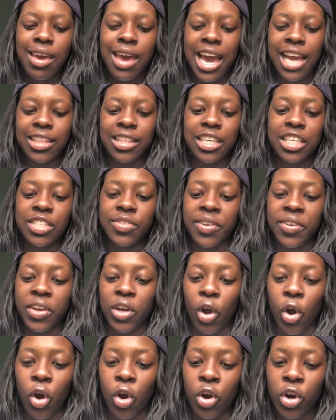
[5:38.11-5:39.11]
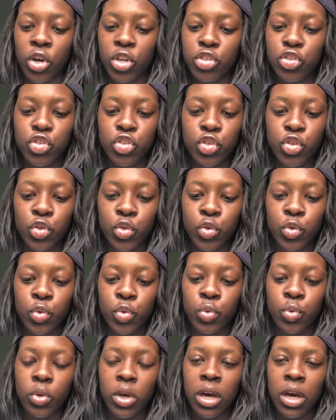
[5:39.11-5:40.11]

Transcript: I think it's very hard to